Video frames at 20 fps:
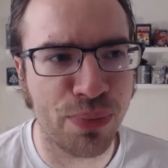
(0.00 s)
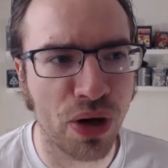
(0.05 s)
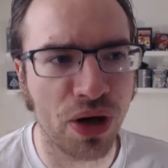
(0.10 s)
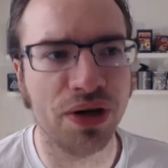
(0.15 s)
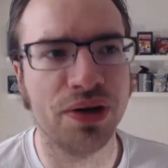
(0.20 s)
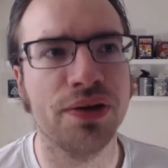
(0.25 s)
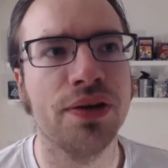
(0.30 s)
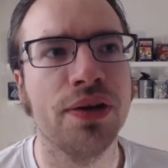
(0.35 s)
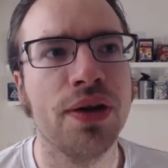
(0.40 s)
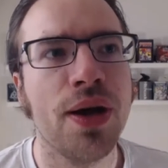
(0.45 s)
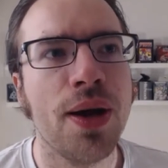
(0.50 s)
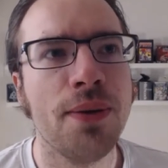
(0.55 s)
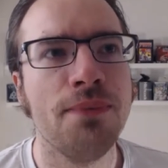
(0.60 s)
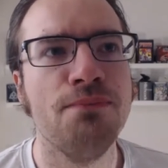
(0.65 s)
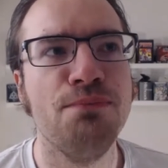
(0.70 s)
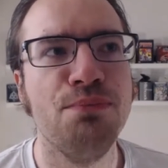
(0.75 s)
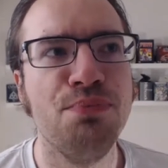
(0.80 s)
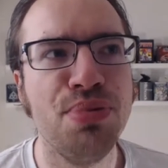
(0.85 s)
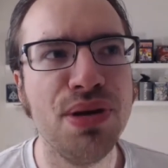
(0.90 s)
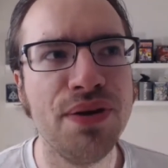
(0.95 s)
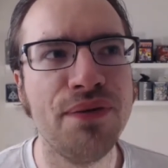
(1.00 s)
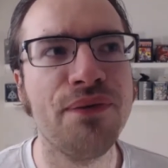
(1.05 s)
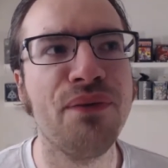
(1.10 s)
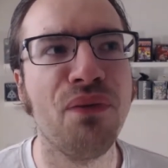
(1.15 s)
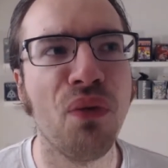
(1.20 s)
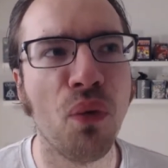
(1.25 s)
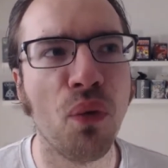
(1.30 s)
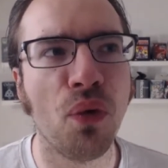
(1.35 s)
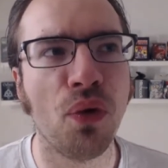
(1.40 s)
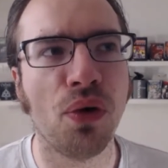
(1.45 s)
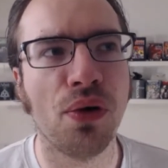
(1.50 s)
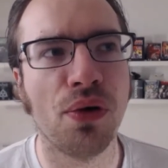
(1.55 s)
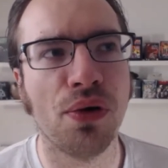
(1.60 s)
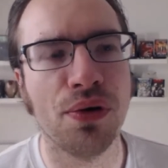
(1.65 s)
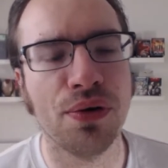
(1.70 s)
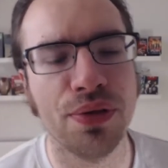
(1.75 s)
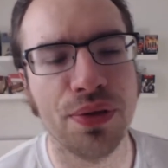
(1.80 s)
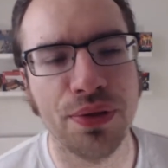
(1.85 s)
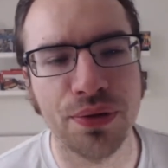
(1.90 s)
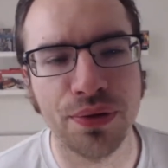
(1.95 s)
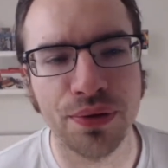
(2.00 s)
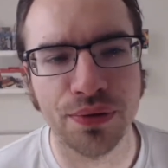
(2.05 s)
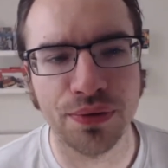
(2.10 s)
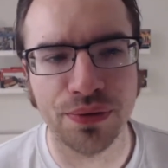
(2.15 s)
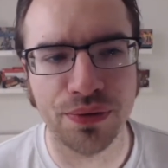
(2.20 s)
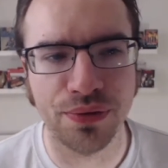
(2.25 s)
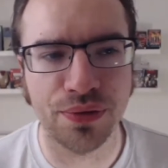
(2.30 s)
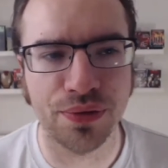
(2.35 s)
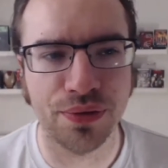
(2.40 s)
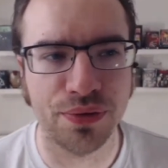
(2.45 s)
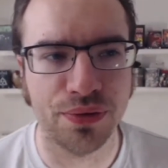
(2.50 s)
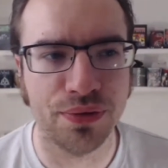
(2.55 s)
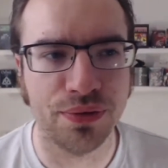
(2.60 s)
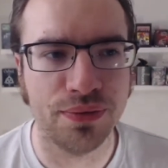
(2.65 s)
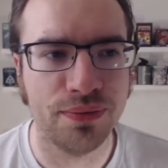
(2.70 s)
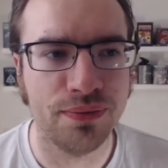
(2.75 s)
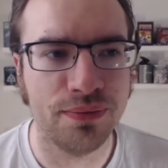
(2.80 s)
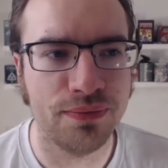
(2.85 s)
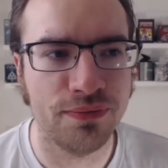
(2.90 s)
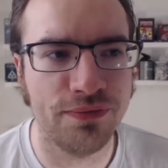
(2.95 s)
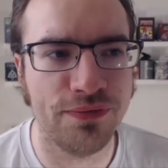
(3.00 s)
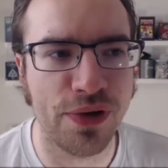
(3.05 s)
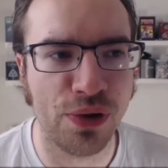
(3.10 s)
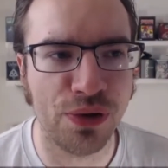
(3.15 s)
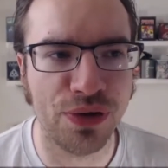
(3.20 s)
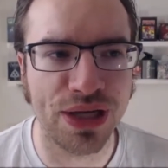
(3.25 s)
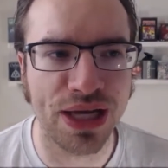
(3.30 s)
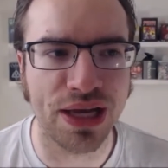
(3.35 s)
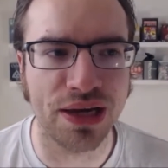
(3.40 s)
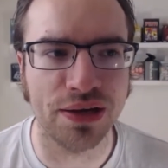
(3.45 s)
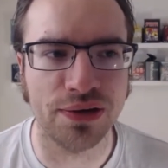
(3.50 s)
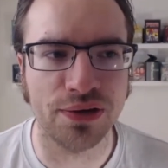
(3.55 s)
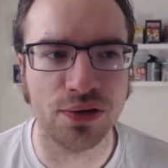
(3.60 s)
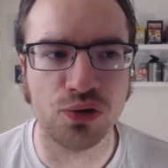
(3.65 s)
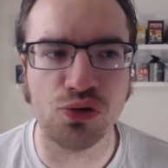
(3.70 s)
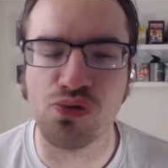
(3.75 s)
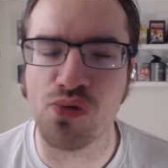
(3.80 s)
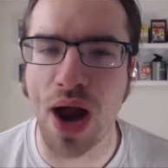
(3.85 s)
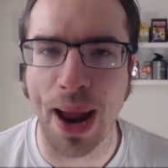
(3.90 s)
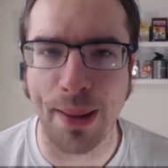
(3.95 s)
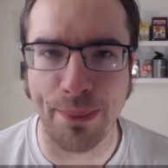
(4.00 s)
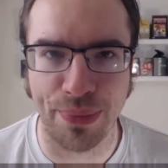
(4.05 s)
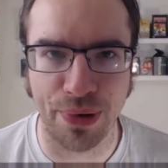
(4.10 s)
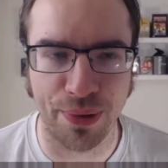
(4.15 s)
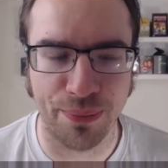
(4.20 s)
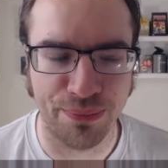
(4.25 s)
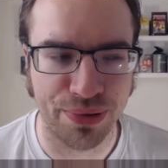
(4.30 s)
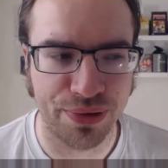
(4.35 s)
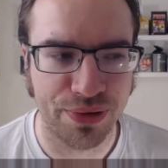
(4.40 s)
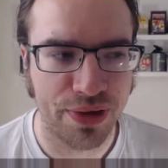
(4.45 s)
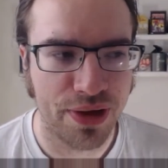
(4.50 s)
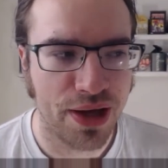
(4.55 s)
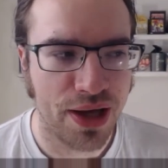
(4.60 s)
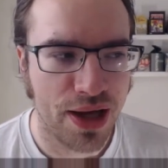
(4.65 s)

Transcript: but before the, the very end wrap-up.